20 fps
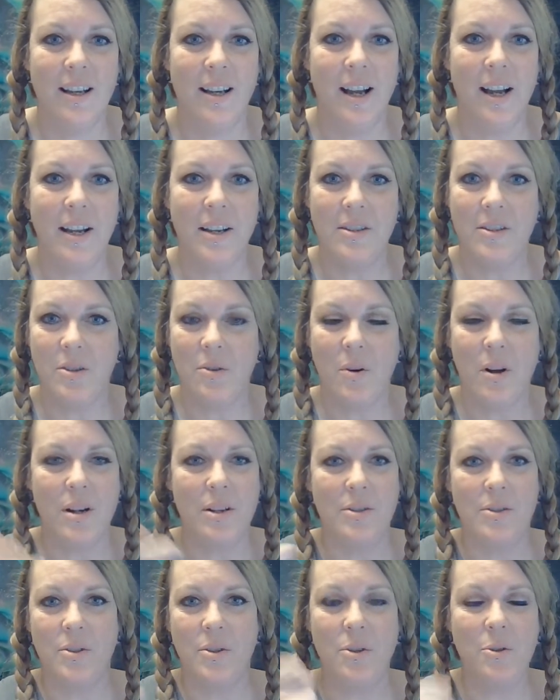I can do on
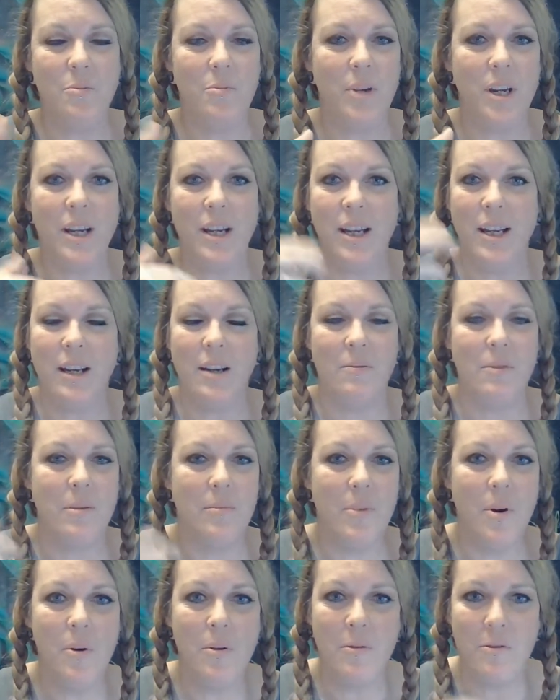a Zoom meeting, a
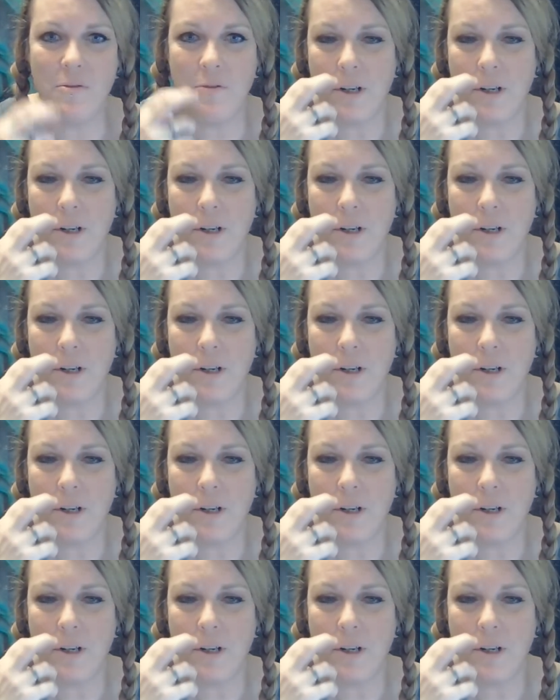remote